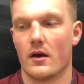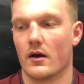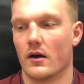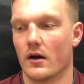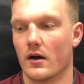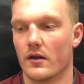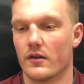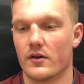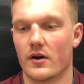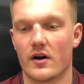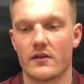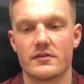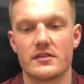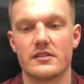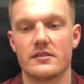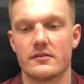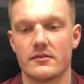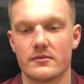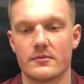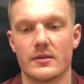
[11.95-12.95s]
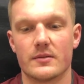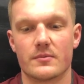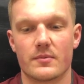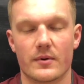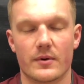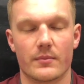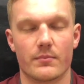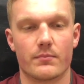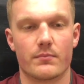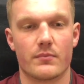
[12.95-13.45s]
The offseason's
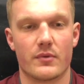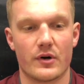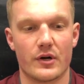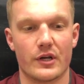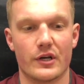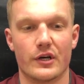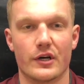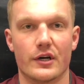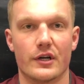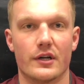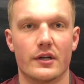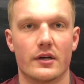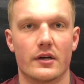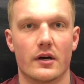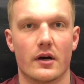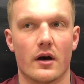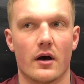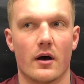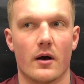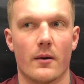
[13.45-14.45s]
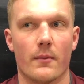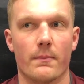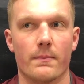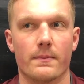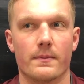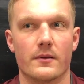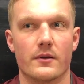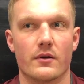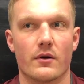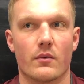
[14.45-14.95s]
been pretty good.
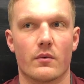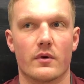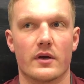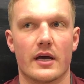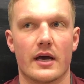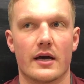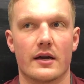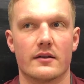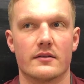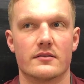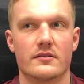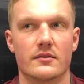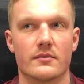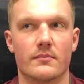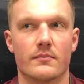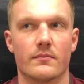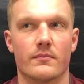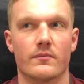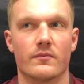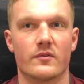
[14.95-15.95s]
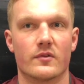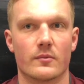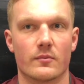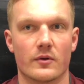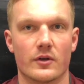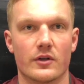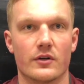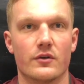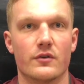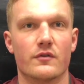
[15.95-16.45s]
You know, we added some
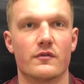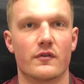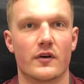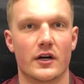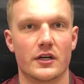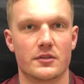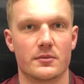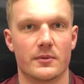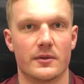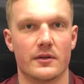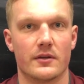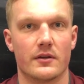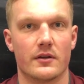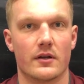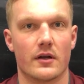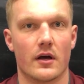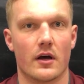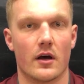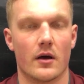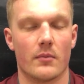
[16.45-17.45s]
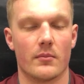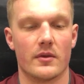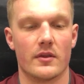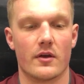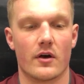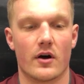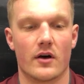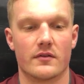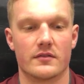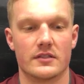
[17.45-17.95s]
good new freshmen in
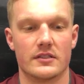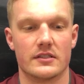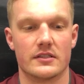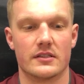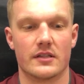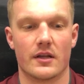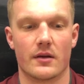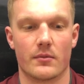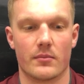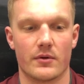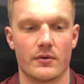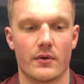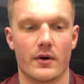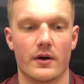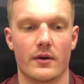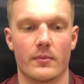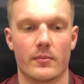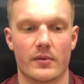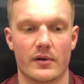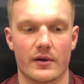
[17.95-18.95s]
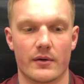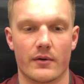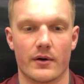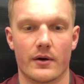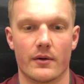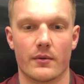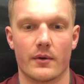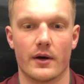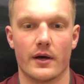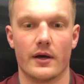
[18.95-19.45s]
the offseason that'll be ready to play
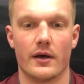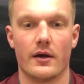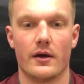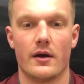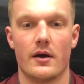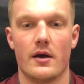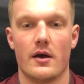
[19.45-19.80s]
right away.